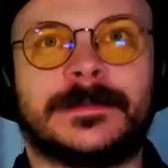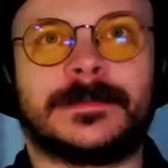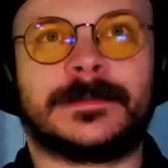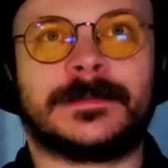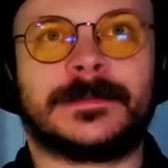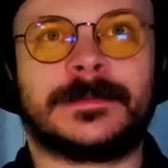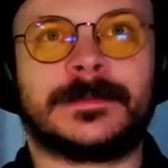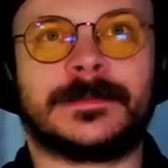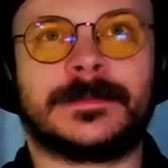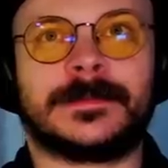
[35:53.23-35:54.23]

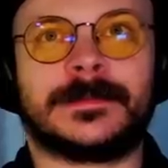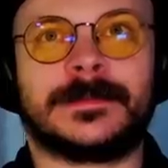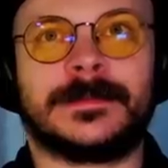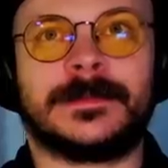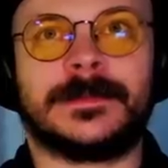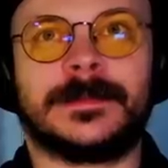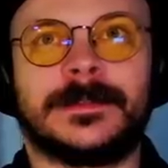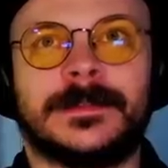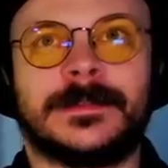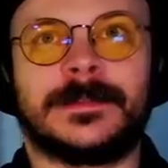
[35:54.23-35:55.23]

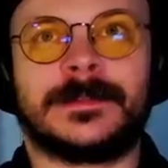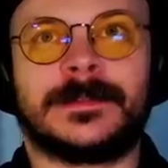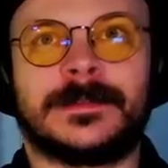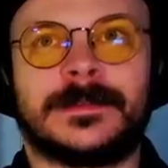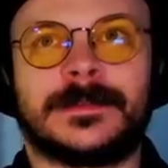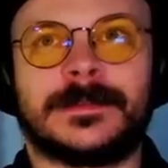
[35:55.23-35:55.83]
The person shown says nothing.